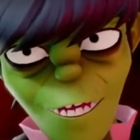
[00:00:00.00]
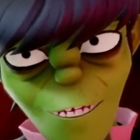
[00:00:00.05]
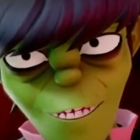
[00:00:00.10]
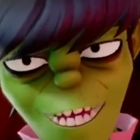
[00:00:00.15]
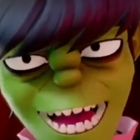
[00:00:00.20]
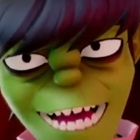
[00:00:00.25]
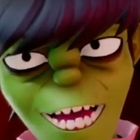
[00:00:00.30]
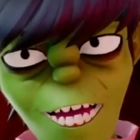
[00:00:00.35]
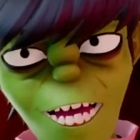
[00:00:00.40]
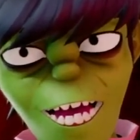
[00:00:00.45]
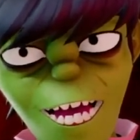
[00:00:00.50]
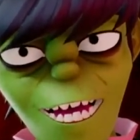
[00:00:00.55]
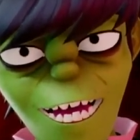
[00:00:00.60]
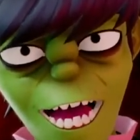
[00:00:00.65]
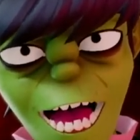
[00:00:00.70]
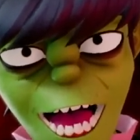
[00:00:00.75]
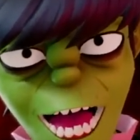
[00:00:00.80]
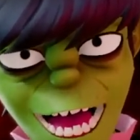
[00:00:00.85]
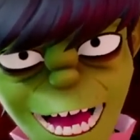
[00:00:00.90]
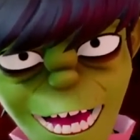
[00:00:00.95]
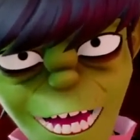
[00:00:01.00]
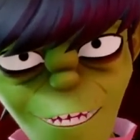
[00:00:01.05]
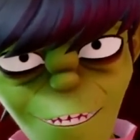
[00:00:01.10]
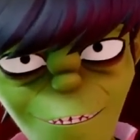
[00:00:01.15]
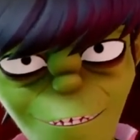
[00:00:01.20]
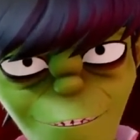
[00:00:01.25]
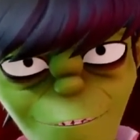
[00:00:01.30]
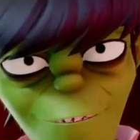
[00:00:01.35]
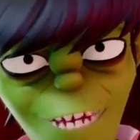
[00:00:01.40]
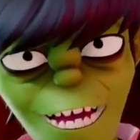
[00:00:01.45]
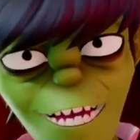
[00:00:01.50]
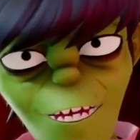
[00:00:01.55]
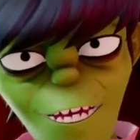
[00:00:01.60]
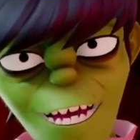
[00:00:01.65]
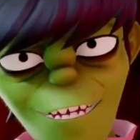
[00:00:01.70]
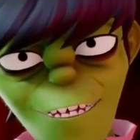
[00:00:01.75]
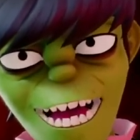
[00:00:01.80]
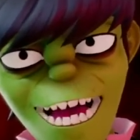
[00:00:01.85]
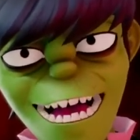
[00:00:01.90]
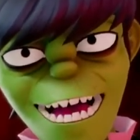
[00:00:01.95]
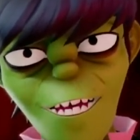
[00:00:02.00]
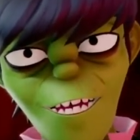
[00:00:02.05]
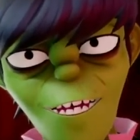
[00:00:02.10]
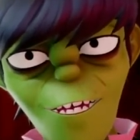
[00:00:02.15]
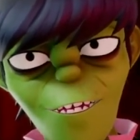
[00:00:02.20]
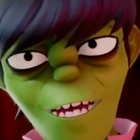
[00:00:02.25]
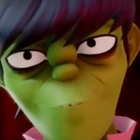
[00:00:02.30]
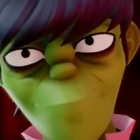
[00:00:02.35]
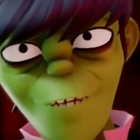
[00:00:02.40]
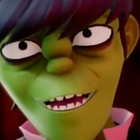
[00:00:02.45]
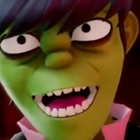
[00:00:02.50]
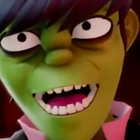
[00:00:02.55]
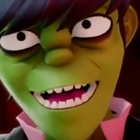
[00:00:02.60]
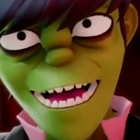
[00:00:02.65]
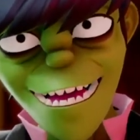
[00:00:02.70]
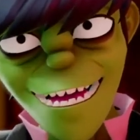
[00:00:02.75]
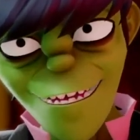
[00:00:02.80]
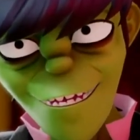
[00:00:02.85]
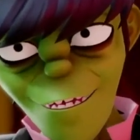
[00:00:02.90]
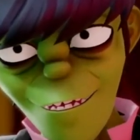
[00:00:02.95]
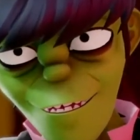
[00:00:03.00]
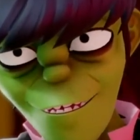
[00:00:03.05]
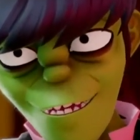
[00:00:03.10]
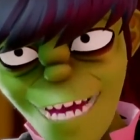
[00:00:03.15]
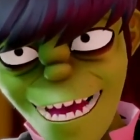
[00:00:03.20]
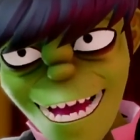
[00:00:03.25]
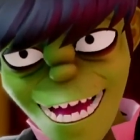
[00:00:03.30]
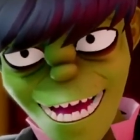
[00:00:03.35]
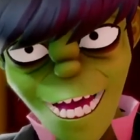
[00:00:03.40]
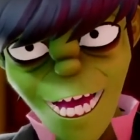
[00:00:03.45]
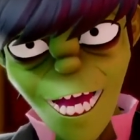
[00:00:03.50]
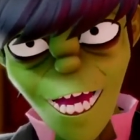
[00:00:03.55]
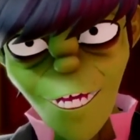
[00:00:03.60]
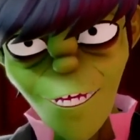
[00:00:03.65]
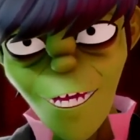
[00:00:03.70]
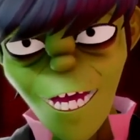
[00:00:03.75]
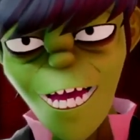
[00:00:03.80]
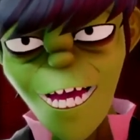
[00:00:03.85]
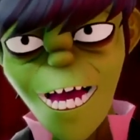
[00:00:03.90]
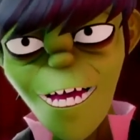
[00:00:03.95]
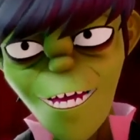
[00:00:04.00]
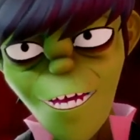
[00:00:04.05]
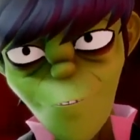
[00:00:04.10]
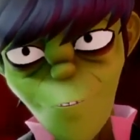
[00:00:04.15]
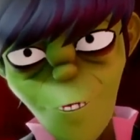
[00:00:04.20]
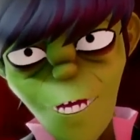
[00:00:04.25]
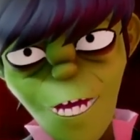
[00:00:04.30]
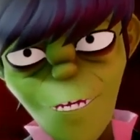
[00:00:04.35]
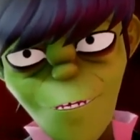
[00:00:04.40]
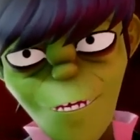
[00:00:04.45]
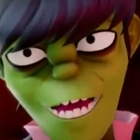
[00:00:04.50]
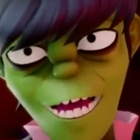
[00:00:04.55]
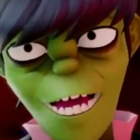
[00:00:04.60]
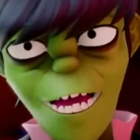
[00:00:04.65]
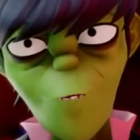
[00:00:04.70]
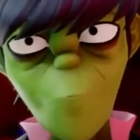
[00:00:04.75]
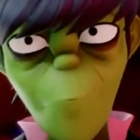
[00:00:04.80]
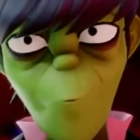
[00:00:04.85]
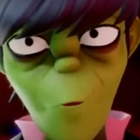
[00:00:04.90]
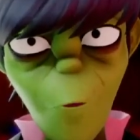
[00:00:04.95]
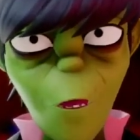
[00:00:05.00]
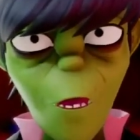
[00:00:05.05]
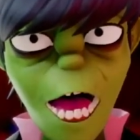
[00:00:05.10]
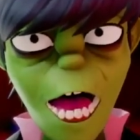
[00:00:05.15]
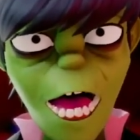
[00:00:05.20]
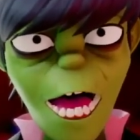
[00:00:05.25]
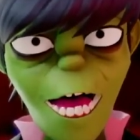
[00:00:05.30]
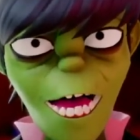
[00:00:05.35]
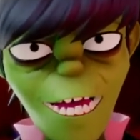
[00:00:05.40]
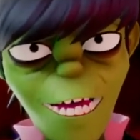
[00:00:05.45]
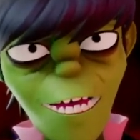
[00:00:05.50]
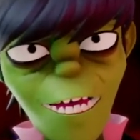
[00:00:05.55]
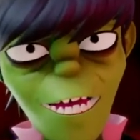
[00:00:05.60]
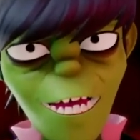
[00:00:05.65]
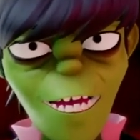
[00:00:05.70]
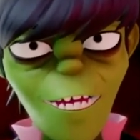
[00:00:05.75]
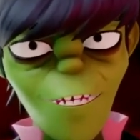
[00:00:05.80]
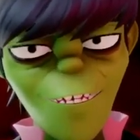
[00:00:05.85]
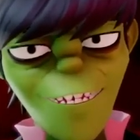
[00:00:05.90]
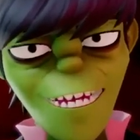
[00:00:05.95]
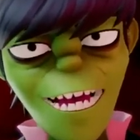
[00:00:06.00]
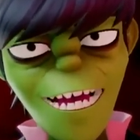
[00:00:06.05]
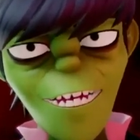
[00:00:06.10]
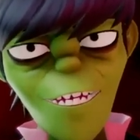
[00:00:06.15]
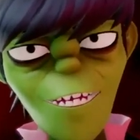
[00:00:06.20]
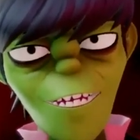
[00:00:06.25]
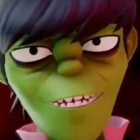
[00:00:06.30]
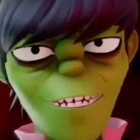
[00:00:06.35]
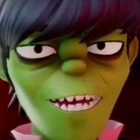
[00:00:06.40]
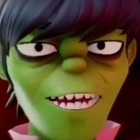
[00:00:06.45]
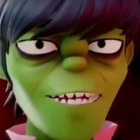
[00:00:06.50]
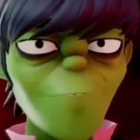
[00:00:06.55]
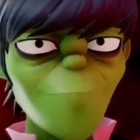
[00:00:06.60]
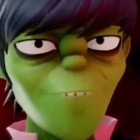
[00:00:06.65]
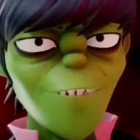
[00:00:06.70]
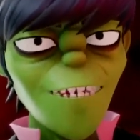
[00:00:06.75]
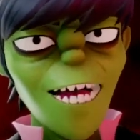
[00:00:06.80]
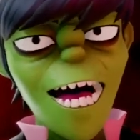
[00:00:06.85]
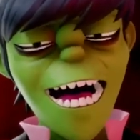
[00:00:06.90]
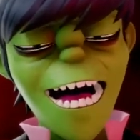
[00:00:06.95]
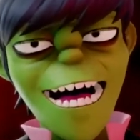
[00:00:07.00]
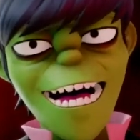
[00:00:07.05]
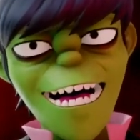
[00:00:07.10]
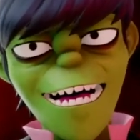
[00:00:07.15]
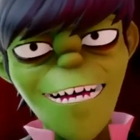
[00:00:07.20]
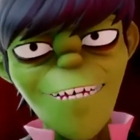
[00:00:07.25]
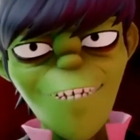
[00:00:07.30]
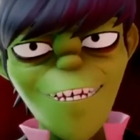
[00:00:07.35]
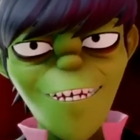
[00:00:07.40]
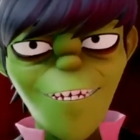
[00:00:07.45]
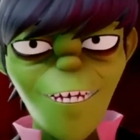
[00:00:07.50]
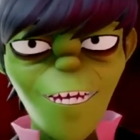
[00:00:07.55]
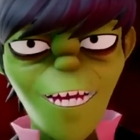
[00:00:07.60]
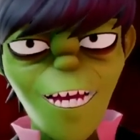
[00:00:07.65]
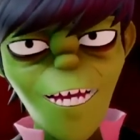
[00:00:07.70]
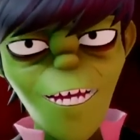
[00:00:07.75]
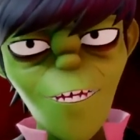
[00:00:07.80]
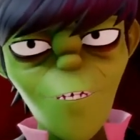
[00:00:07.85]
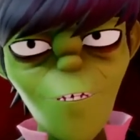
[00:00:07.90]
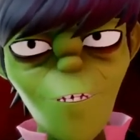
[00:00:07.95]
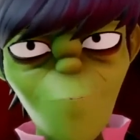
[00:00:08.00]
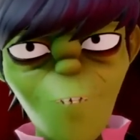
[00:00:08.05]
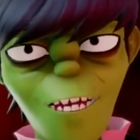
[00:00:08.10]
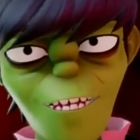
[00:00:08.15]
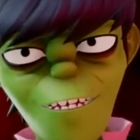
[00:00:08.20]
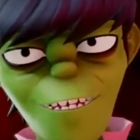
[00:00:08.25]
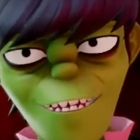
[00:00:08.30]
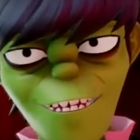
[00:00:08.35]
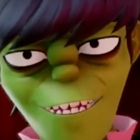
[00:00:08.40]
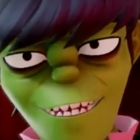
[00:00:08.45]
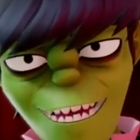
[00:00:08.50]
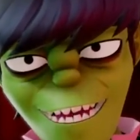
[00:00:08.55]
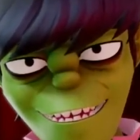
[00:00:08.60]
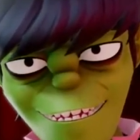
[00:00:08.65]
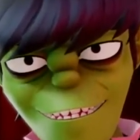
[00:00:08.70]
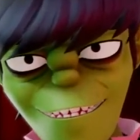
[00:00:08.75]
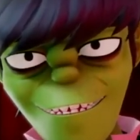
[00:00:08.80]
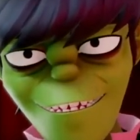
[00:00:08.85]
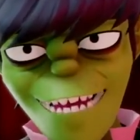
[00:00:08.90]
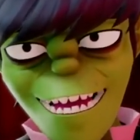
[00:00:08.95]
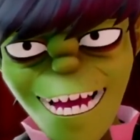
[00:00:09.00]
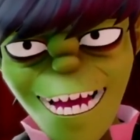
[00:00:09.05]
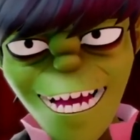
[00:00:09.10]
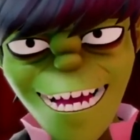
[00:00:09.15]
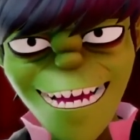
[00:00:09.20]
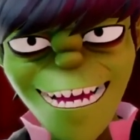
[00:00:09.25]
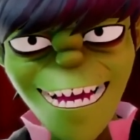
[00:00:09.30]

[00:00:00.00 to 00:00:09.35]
Possession Island, featuring the legendary Beck, who, uh, together with uh, moi, takes a deep dive into the human soul.